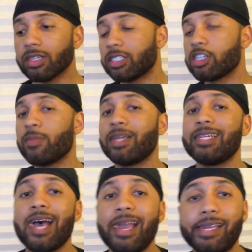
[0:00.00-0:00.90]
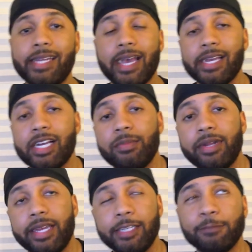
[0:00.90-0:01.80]
Still on my diet
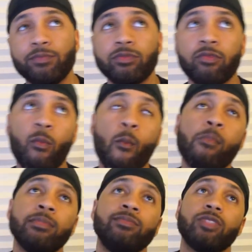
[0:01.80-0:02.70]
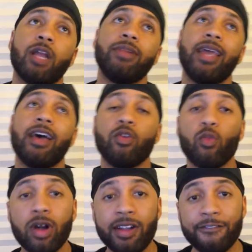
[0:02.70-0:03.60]
update. I'm down to
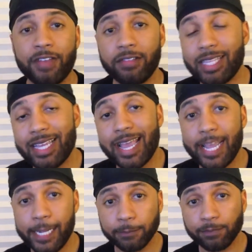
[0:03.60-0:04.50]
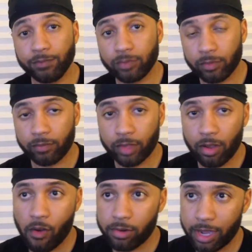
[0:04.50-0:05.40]
158.
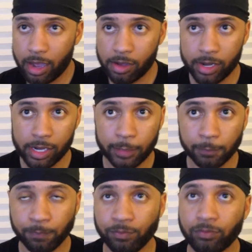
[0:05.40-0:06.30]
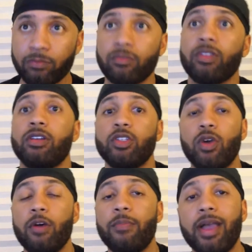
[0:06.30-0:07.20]
Down
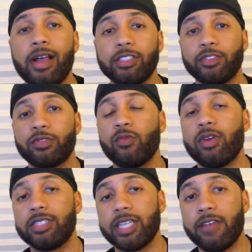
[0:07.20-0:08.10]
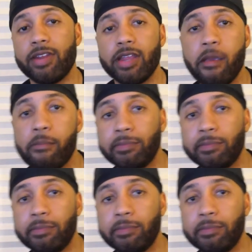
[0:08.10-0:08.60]
12 pounds from 170.